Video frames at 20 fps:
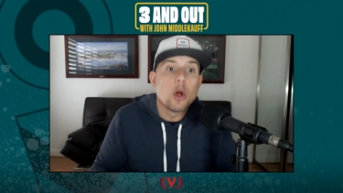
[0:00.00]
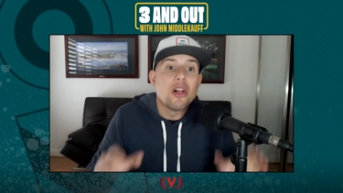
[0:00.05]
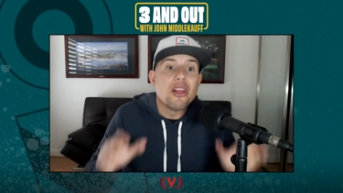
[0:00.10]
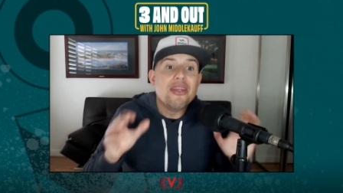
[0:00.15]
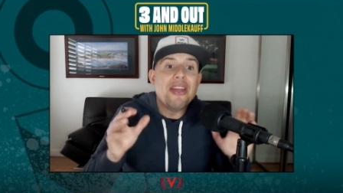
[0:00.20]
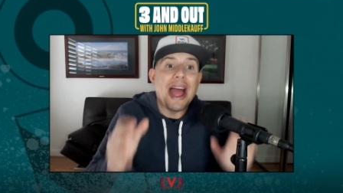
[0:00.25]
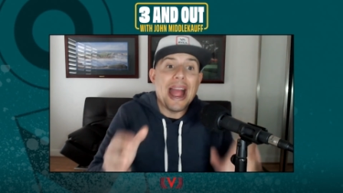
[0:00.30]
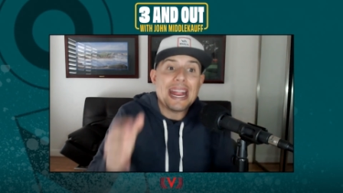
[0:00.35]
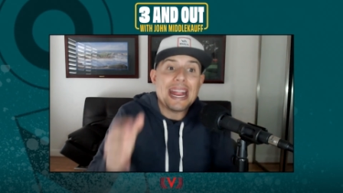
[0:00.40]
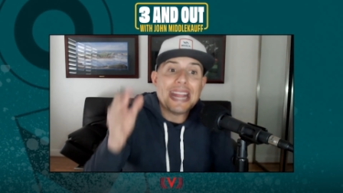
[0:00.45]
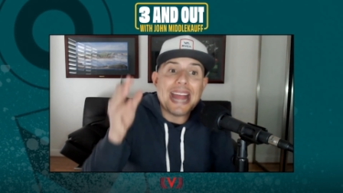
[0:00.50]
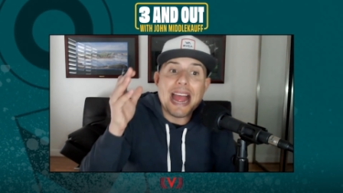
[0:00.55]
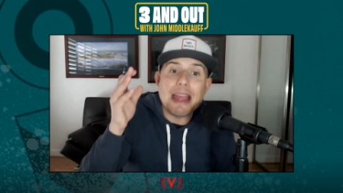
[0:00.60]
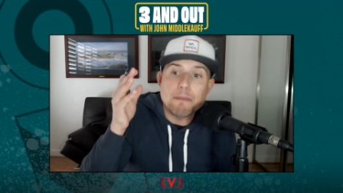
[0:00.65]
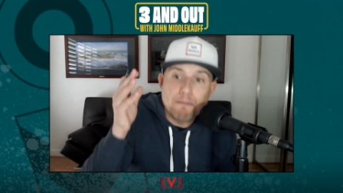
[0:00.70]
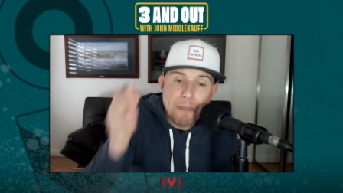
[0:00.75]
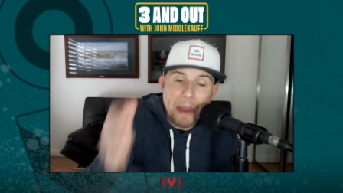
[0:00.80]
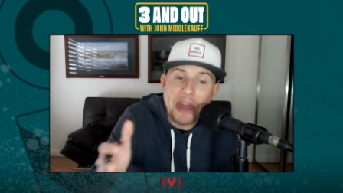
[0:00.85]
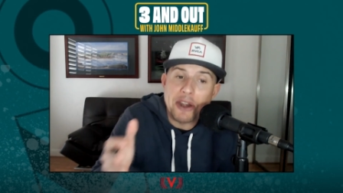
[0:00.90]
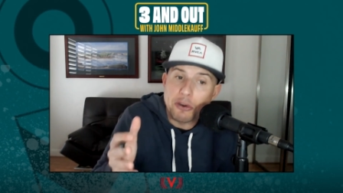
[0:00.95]
That guy
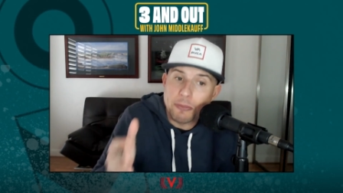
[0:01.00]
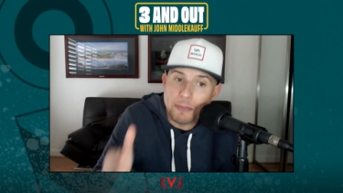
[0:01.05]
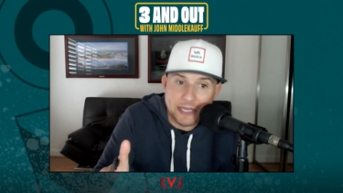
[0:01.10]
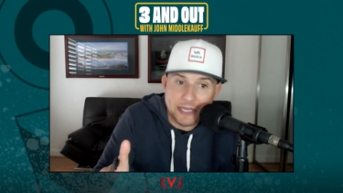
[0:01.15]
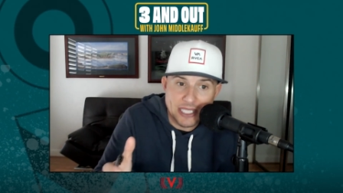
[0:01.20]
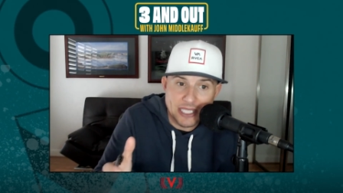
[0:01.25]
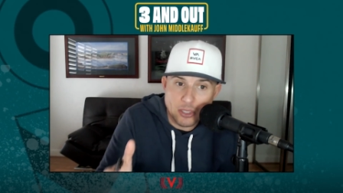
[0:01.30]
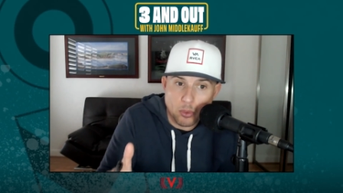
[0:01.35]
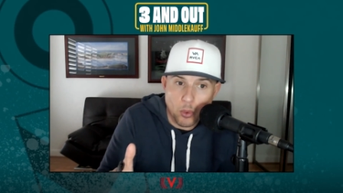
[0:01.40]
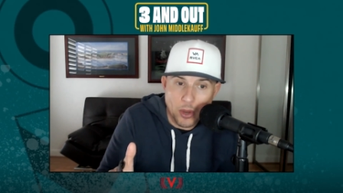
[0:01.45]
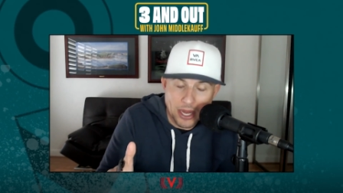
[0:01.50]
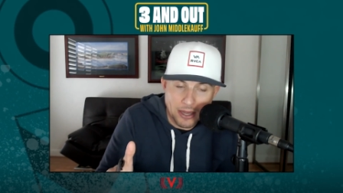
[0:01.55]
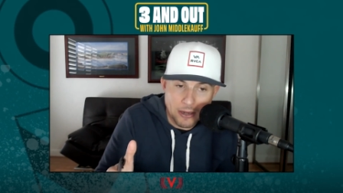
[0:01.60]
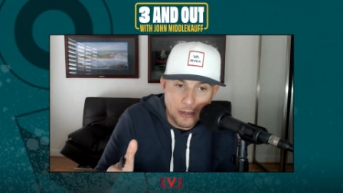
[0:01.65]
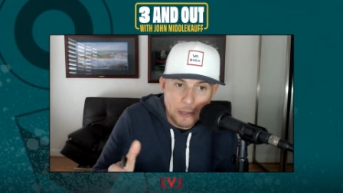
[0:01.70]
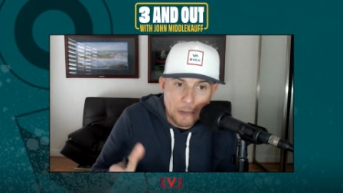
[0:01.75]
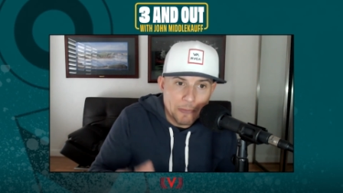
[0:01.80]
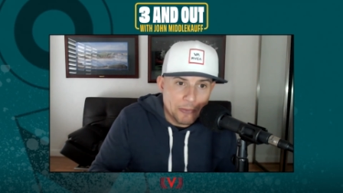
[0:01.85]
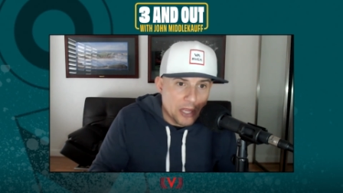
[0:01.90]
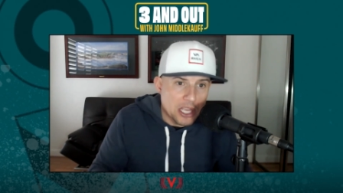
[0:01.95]
better be sweet,
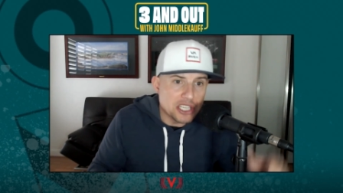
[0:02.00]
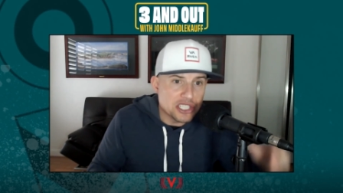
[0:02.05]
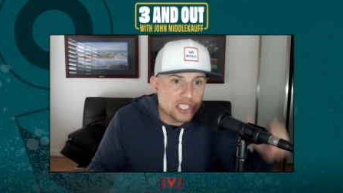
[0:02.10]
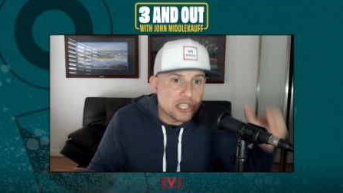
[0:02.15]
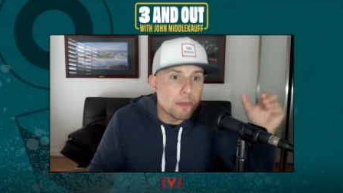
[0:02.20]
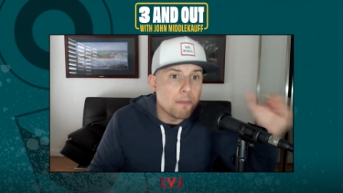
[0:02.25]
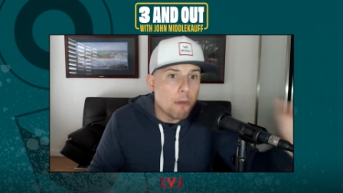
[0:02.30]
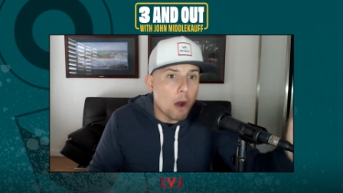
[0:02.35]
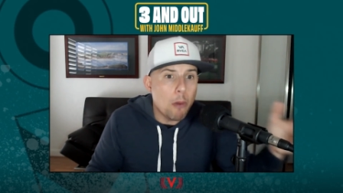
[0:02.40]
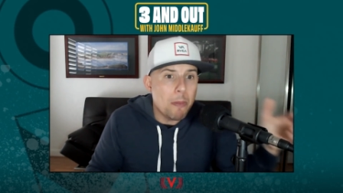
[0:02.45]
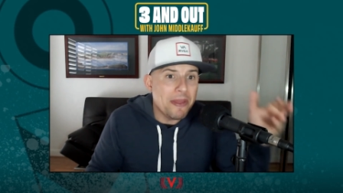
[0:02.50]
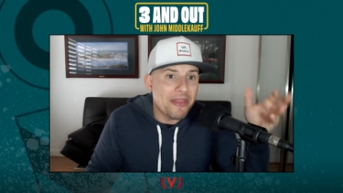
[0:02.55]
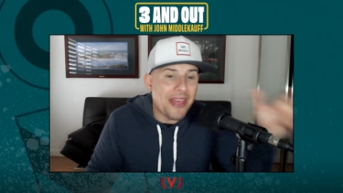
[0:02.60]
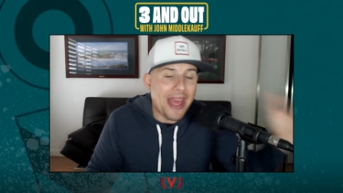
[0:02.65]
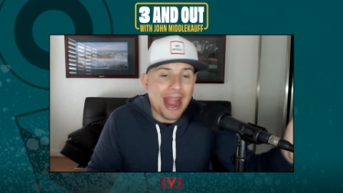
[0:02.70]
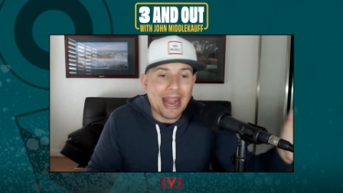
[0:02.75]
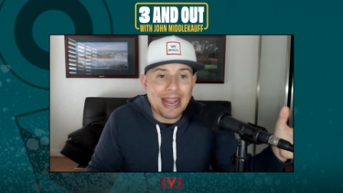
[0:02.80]
because the moment that